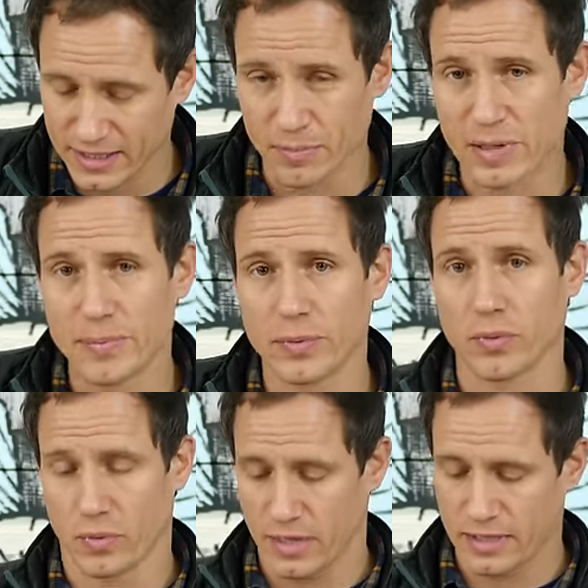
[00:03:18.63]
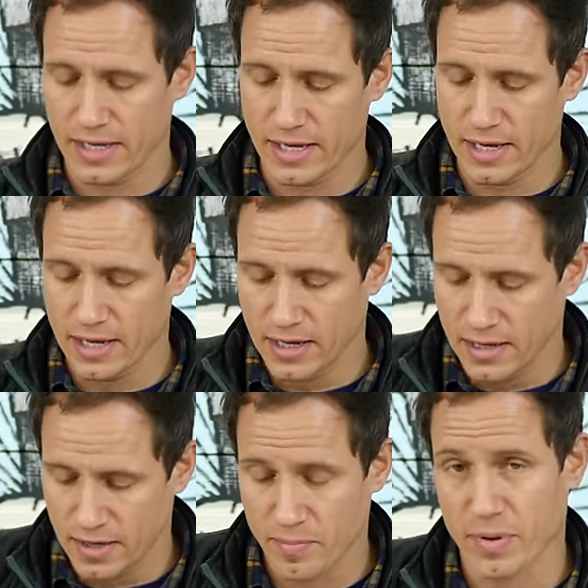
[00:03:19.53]
The people who really
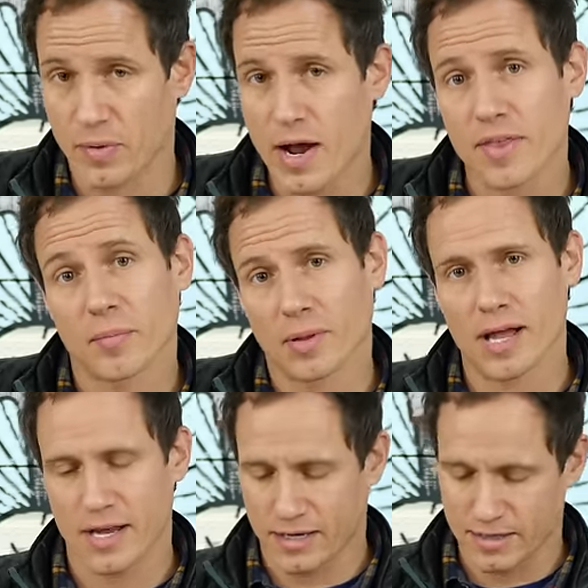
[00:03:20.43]
have been around the block